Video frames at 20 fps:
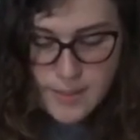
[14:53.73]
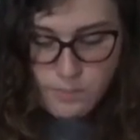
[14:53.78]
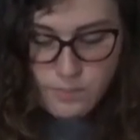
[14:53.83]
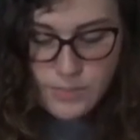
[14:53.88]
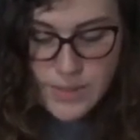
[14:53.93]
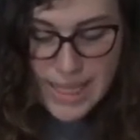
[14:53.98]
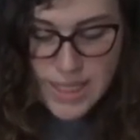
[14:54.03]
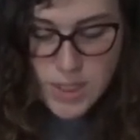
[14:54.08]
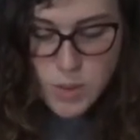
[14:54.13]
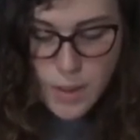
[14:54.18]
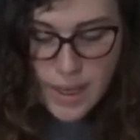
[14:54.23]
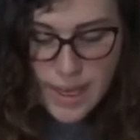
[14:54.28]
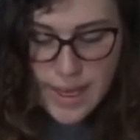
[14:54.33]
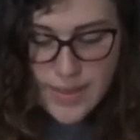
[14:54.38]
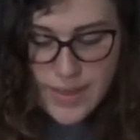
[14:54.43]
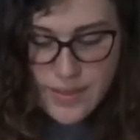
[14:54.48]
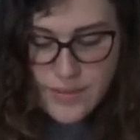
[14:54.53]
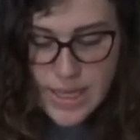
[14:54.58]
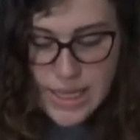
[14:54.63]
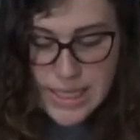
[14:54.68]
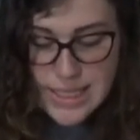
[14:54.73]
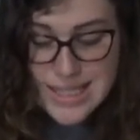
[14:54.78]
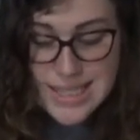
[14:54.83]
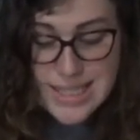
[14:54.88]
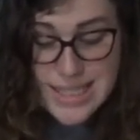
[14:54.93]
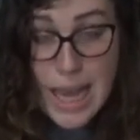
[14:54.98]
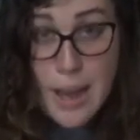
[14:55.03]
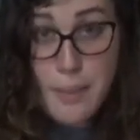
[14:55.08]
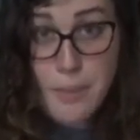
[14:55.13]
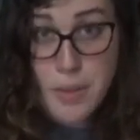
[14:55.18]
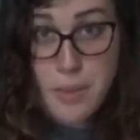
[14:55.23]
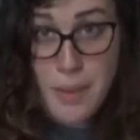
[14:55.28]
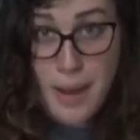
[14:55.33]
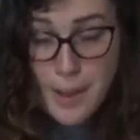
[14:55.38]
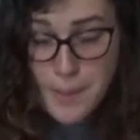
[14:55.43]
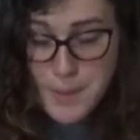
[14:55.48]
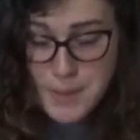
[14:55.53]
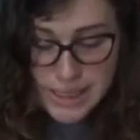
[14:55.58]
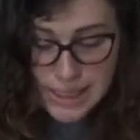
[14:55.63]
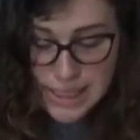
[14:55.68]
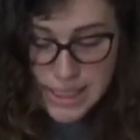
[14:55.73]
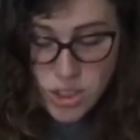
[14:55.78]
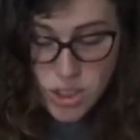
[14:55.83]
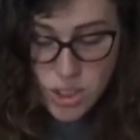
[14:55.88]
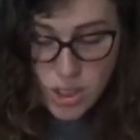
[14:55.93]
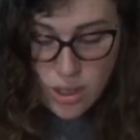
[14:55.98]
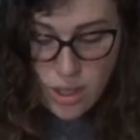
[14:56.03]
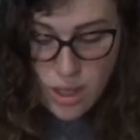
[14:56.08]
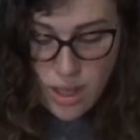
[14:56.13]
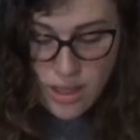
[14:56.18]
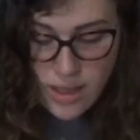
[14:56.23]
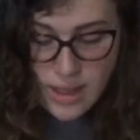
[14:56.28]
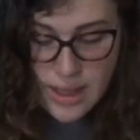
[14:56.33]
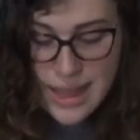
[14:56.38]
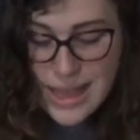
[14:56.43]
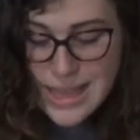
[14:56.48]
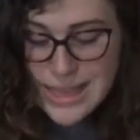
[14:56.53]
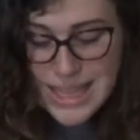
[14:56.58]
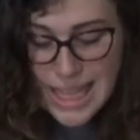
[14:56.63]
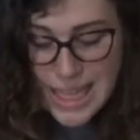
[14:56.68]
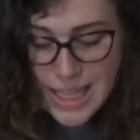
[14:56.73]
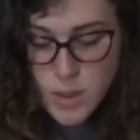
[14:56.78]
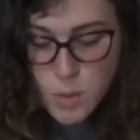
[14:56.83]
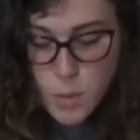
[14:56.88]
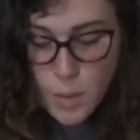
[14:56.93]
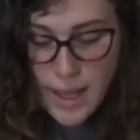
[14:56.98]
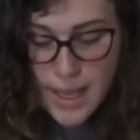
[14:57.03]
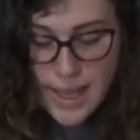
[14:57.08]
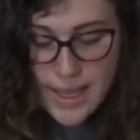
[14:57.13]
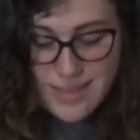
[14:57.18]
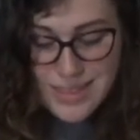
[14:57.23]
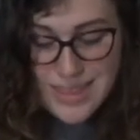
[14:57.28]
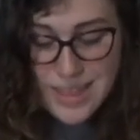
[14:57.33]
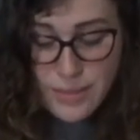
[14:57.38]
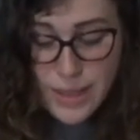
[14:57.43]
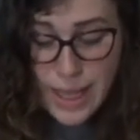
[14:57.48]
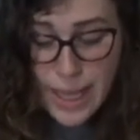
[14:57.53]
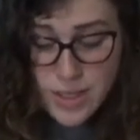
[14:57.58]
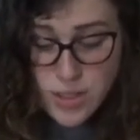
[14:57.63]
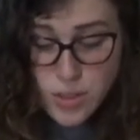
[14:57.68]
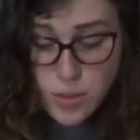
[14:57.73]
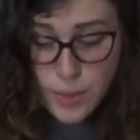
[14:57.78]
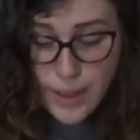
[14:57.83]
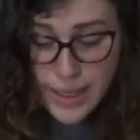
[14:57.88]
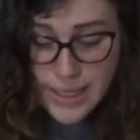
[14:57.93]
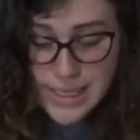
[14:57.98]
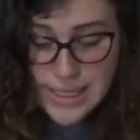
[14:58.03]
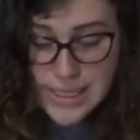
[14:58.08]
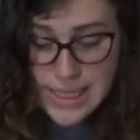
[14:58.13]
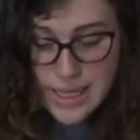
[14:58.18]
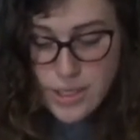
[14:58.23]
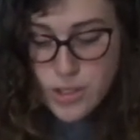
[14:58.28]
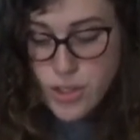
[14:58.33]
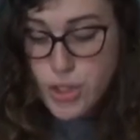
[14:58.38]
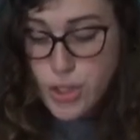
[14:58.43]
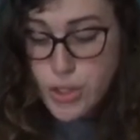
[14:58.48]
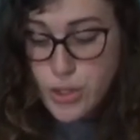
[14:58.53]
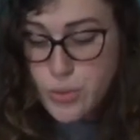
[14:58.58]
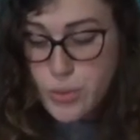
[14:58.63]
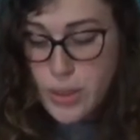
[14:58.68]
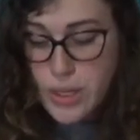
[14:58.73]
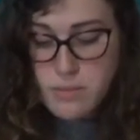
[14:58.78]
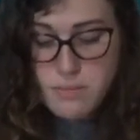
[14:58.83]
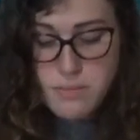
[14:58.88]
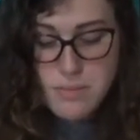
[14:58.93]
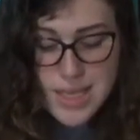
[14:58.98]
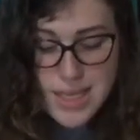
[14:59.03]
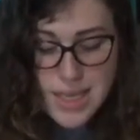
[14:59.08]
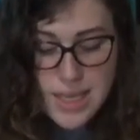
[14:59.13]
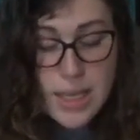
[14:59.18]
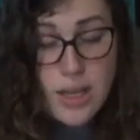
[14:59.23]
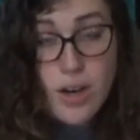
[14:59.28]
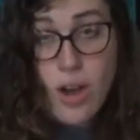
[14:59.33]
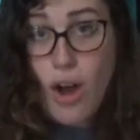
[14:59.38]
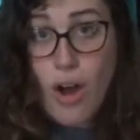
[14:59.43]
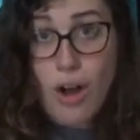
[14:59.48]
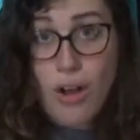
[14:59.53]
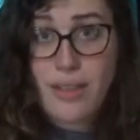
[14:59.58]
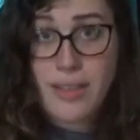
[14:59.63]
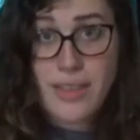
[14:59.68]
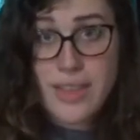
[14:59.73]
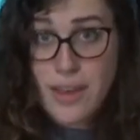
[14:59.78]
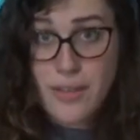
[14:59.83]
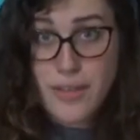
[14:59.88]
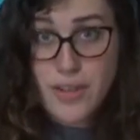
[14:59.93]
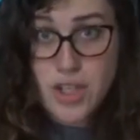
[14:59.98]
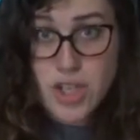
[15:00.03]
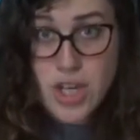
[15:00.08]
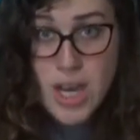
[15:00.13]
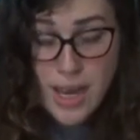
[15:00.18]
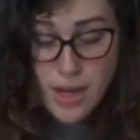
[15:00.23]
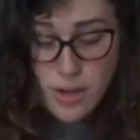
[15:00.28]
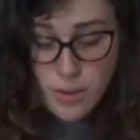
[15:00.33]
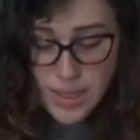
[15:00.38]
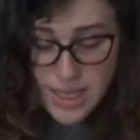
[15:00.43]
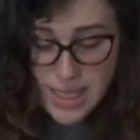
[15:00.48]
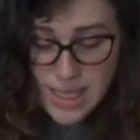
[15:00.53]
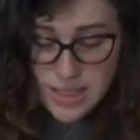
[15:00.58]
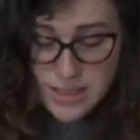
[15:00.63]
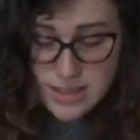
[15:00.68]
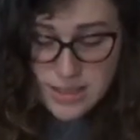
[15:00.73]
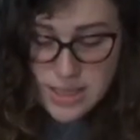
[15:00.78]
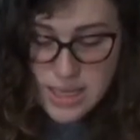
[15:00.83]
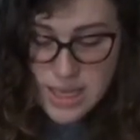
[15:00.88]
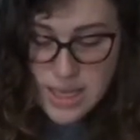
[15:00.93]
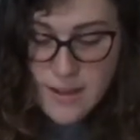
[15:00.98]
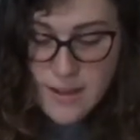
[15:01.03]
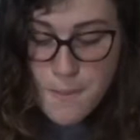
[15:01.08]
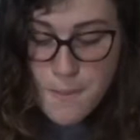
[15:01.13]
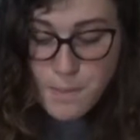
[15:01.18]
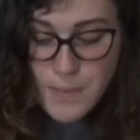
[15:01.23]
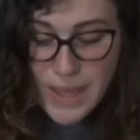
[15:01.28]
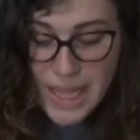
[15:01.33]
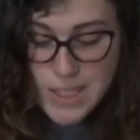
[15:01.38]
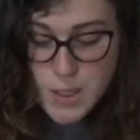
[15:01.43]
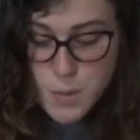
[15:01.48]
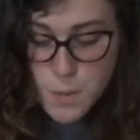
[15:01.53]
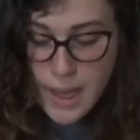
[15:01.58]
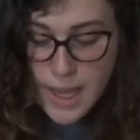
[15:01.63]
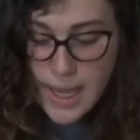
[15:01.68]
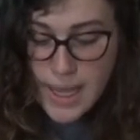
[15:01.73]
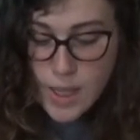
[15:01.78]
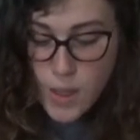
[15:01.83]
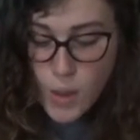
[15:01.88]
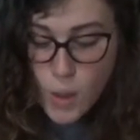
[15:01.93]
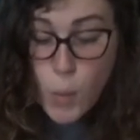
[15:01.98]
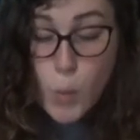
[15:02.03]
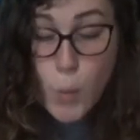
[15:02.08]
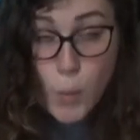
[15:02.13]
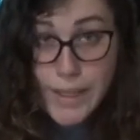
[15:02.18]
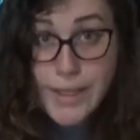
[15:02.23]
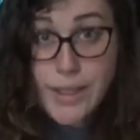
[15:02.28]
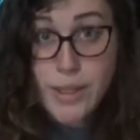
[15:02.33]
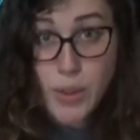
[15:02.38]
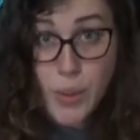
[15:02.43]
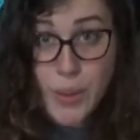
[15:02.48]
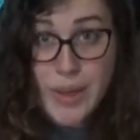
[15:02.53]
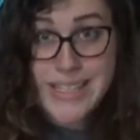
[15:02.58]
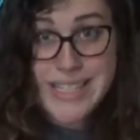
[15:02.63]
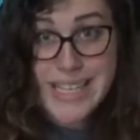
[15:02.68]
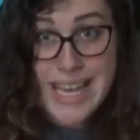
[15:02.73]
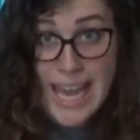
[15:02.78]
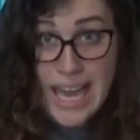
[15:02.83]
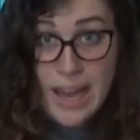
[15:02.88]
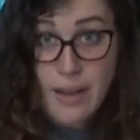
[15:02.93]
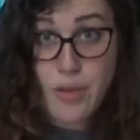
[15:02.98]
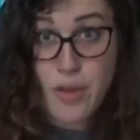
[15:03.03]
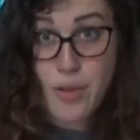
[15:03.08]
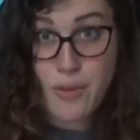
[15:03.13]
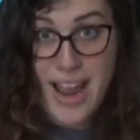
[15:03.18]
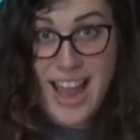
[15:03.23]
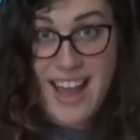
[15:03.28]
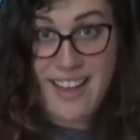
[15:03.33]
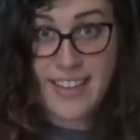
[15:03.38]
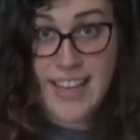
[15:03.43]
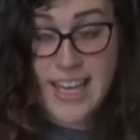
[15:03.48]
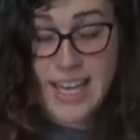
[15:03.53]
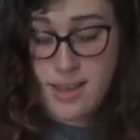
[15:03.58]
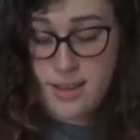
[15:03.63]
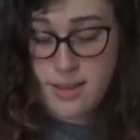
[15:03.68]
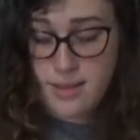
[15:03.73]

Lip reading: That's why they've got to stop the population law. That's why they've got to recognize you and me and all the other shadow kids. That's why we're going to have the rally.